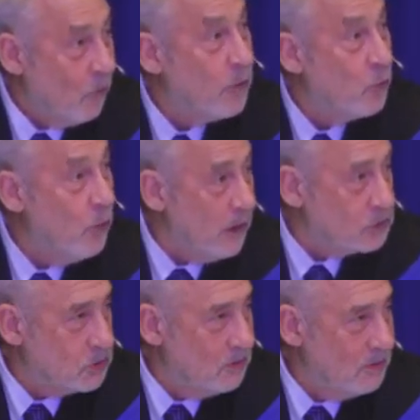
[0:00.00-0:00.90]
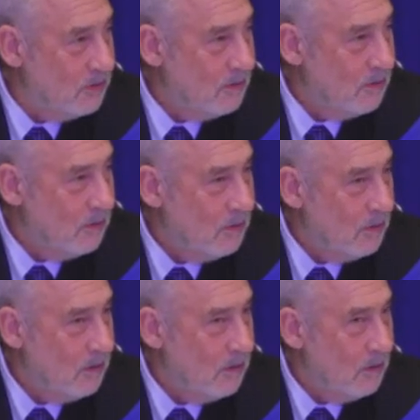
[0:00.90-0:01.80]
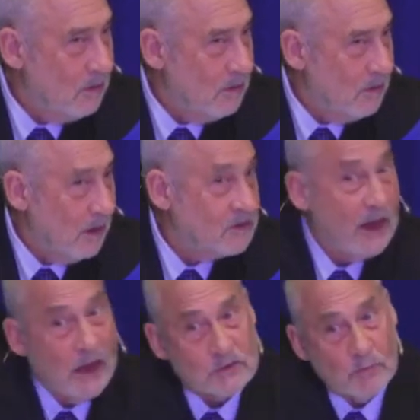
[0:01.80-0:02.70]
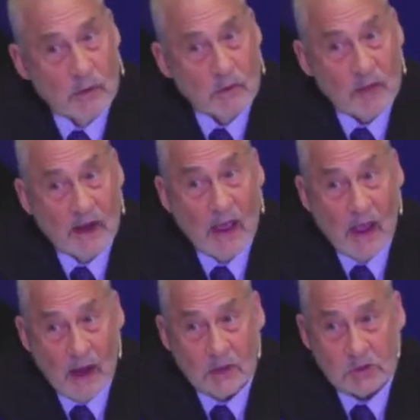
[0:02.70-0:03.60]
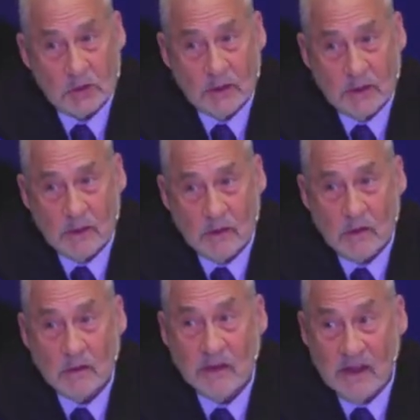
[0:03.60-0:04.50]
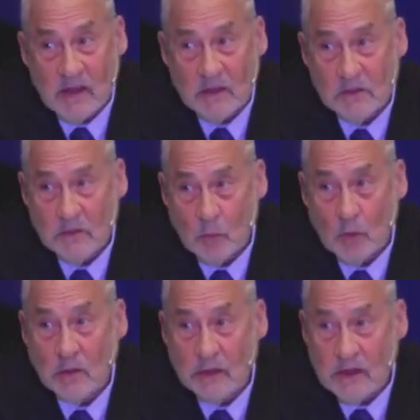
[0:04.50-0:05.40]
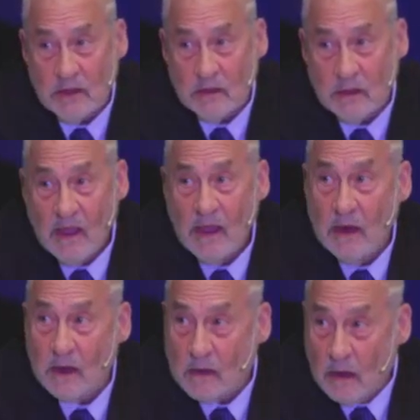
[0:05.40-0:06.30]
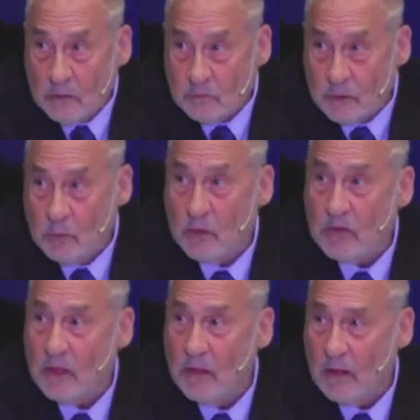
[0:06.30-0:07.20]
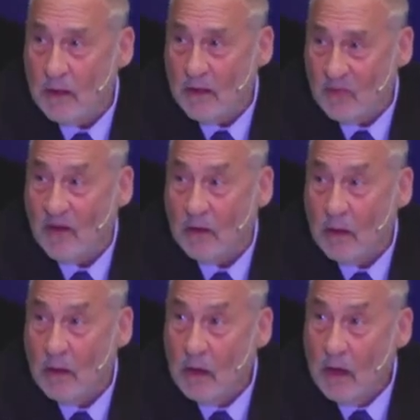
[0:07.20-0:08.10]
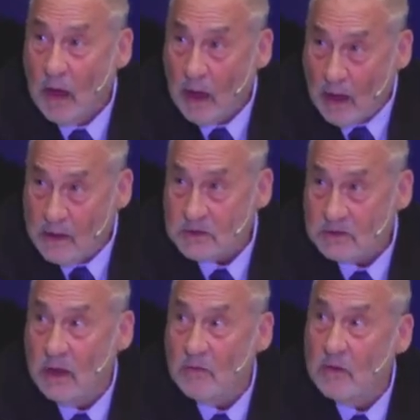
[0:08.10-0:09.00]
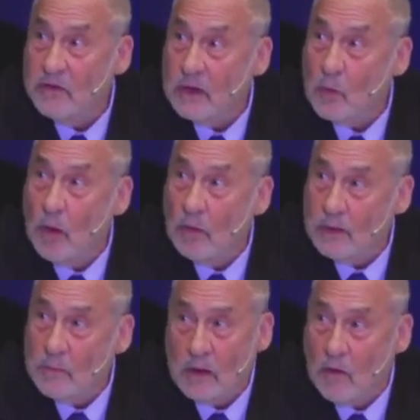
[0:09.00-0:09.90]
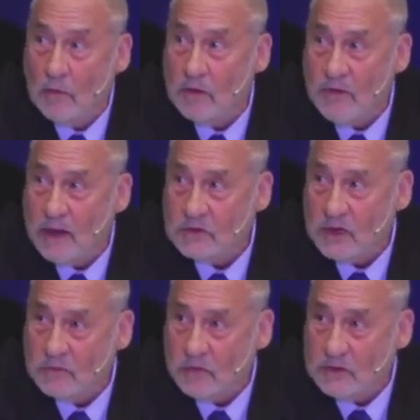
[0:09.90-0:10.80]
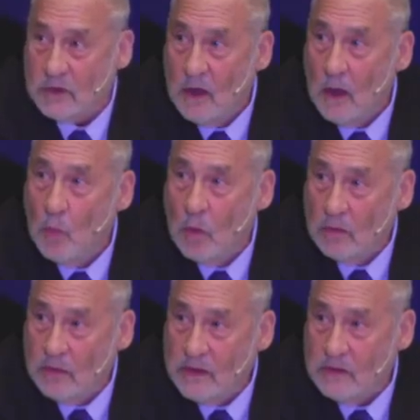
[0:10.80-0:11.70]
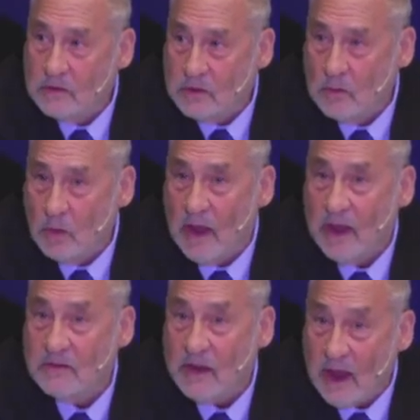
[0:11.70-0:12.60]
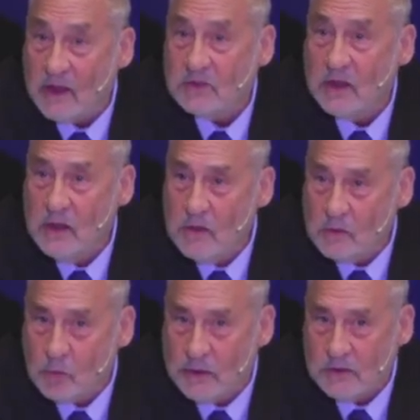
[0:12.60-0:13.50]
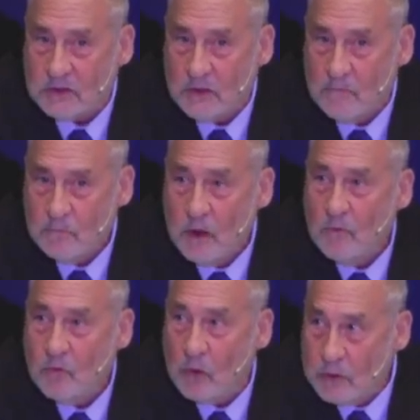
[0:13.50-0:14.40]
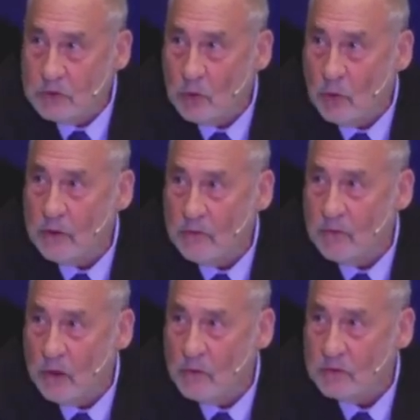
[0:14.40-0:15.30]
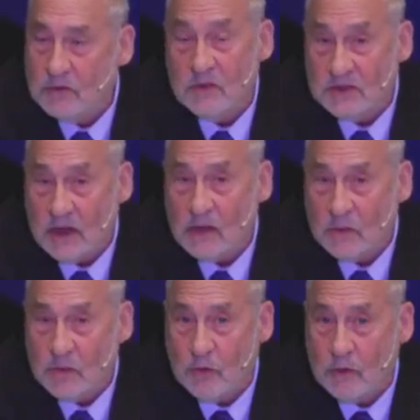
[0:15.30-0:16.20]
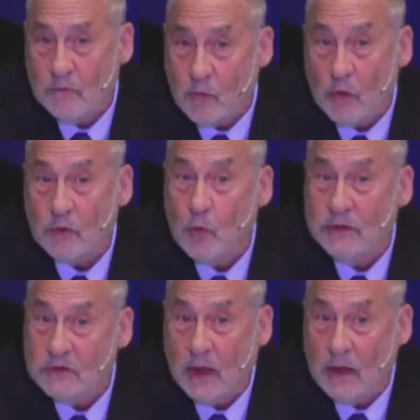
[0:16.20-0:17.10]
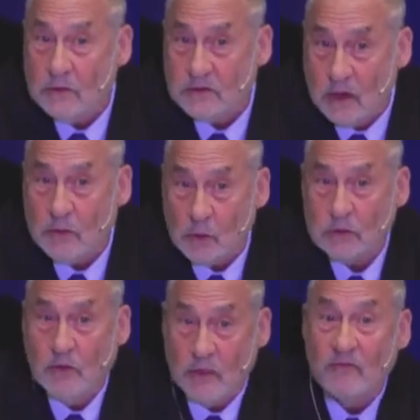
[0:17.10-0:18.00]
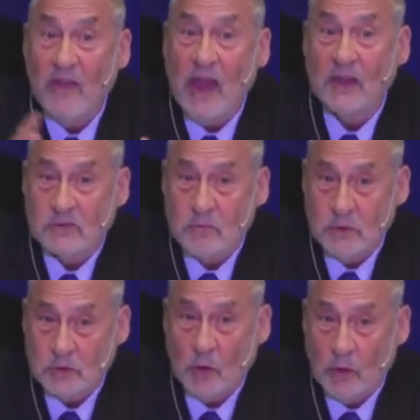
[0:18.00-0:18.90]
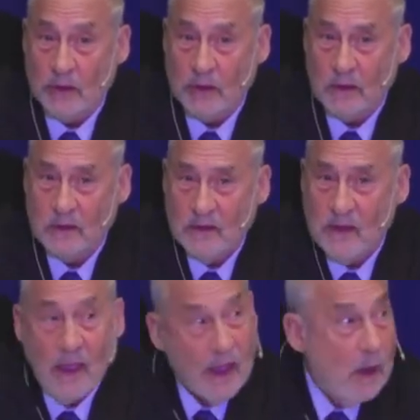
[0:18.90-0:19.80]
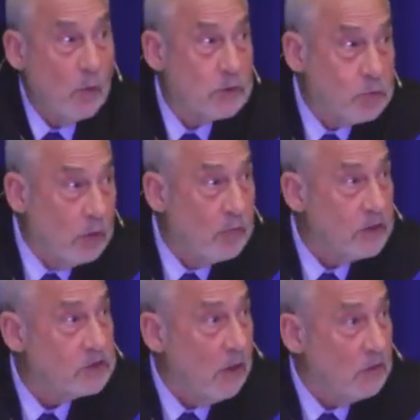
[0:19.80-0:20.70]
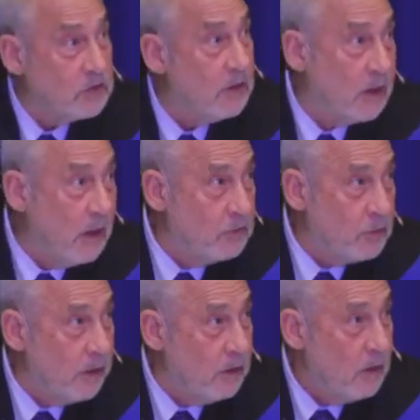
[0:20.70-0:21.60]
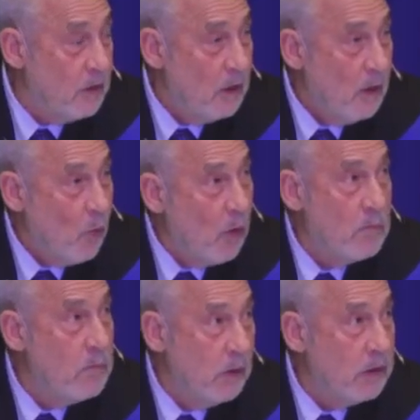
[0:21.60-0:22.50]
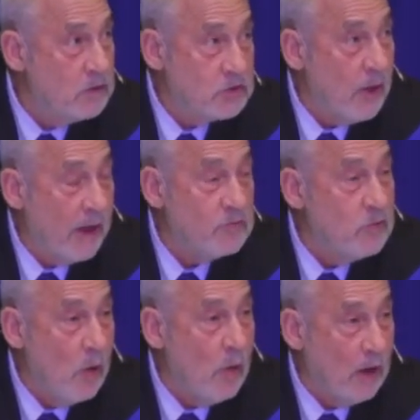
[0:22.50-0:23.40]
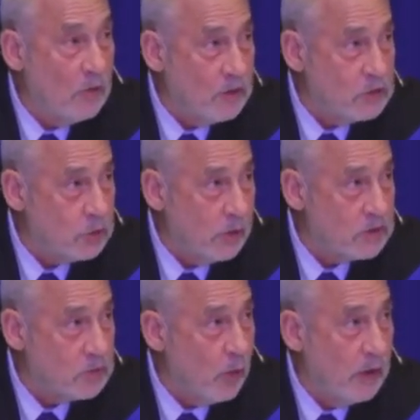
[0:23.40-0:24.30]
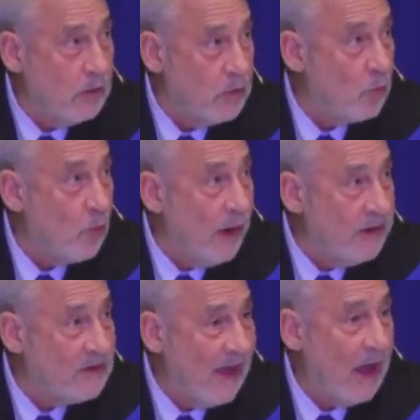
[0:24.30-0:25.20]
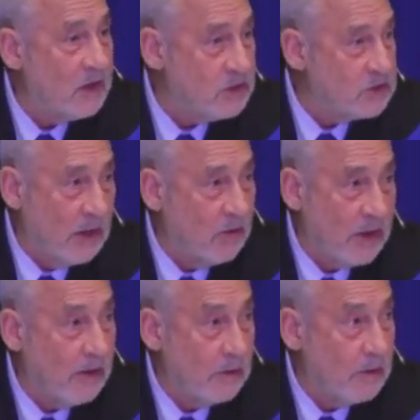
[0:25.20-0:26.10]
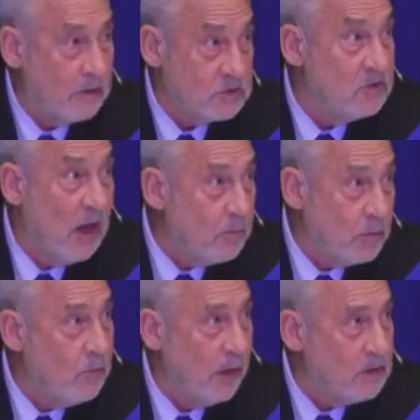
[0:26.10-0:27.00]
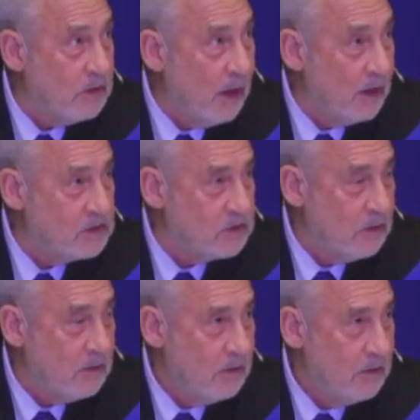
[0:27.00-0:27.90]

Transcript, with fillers: for the rich, a tax bill that actually lead, will lead in a country with the highest level of inequality among all the advanced countries, will lead to a tax increase for a majority of those in the second, third, and fourth quintiles. In other words, for the vast majority and which will result in a country where millions do have no health insurance, where the right to access to health care has not been recognized.